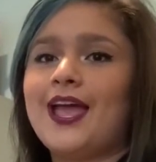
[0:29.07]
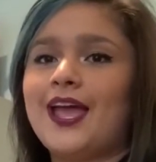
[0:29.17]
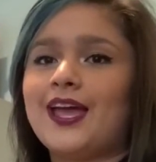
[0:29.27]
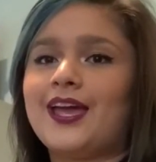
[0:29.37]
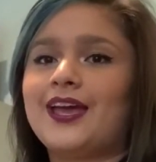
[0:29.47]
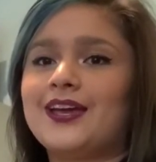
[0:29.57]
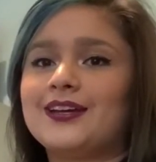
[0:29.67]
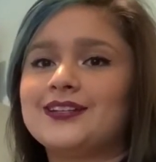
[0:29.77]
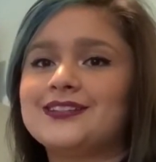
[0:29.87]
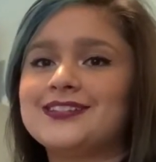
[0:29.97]

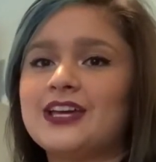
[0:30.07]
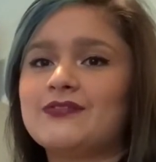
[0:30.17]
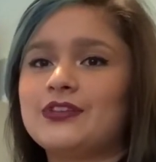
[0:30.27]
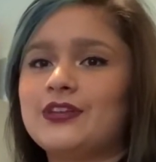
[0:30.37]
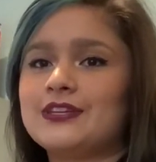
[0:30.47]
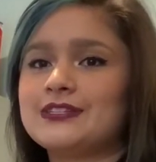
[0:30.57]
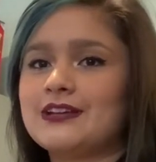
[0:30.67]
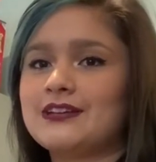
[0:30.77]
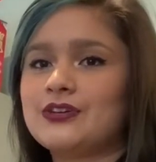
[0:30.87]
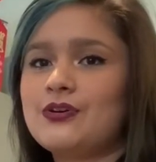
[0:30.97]
And I feel like it's not
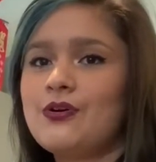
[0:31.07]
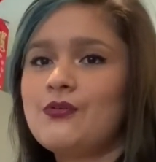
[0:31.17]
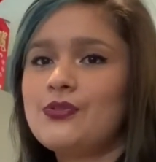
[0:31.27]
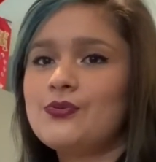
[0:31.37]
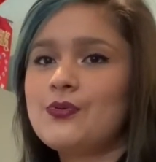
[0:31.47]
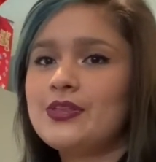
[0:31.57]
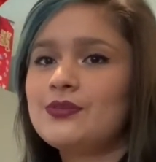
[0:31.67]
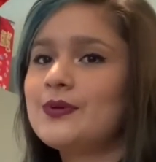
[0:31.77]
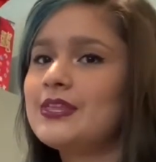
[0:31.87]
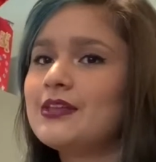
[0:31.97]
going to go quite the
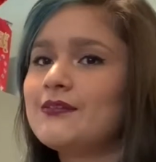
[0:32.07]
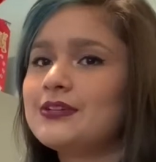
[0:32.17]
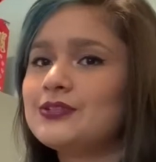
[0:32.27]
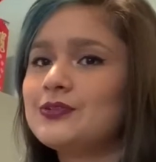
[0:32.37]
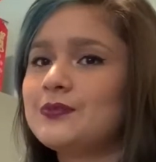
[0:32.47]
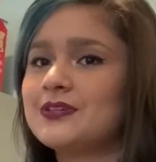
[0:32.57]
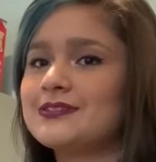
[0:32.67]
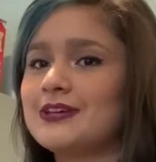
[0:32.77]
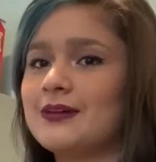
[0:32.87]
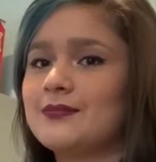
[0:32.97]
way that I want to because I
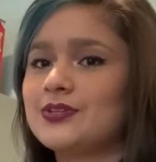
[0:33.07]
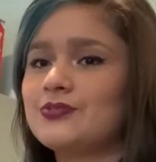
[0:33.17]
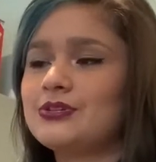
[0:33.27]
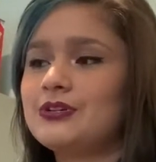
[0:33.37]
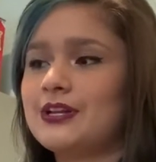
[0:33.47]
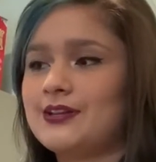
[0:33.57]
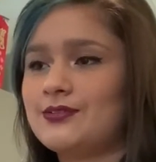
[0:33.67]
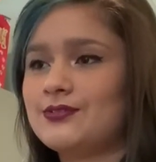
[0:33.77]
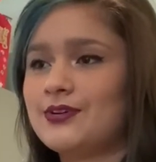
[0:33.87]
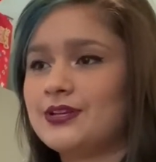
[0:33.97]
am much older and I don't
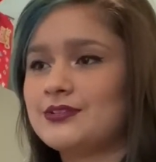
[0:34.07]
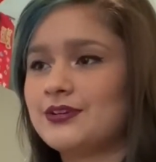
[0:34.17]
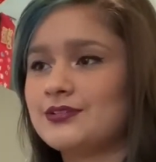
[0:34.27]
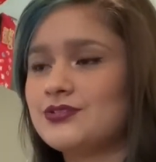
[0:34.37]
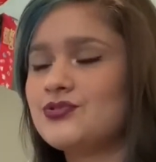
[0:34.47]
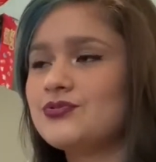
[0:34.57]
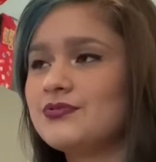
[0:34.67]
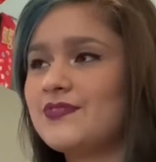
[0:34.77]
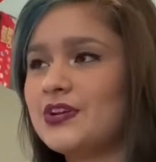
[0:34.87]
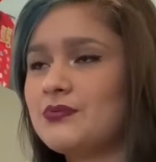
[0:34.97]
know how to talk to children
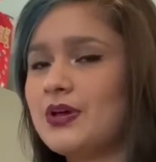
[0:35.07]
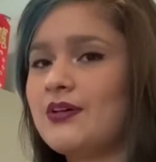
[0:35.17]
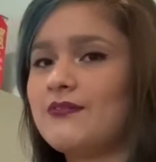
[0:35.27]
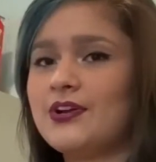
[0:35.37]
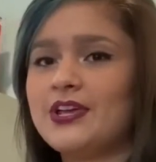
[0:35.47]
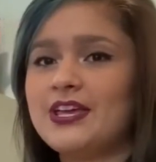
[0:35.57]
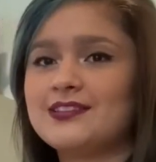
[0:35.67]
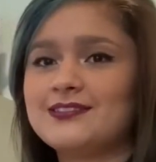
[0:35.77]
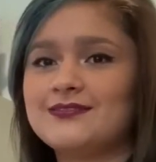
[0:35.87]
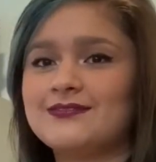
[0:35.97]
very well,
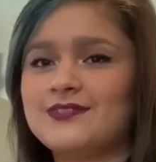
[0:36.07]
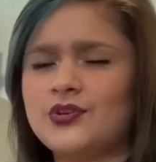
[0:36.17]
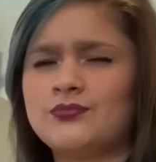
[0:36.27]
I